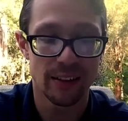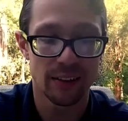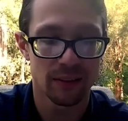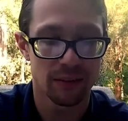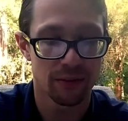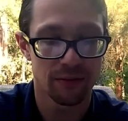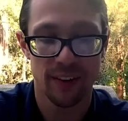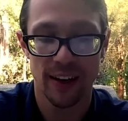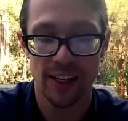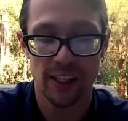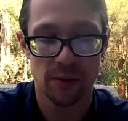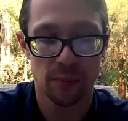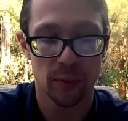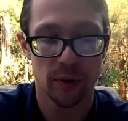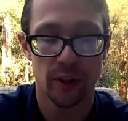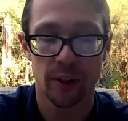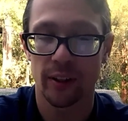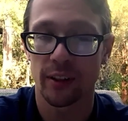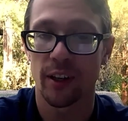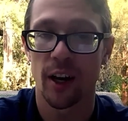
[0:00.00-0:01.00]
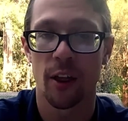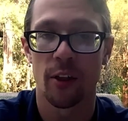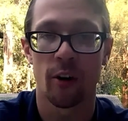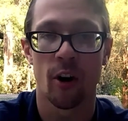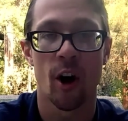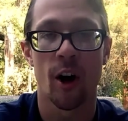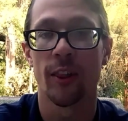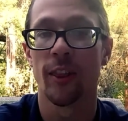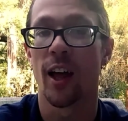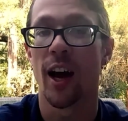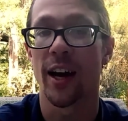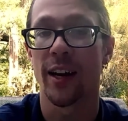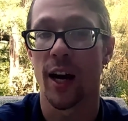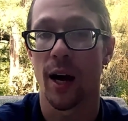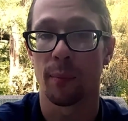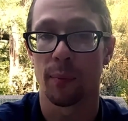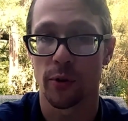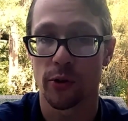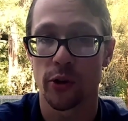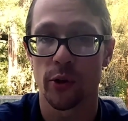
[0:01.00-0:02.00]
Facebook, other online
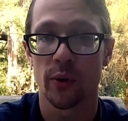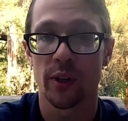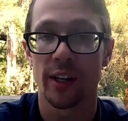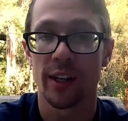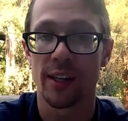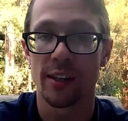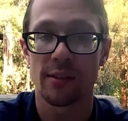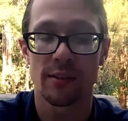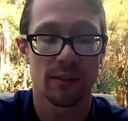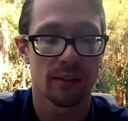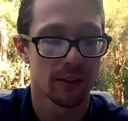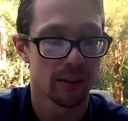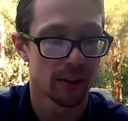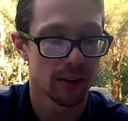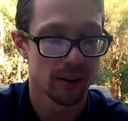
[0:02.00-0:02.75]
opportunities.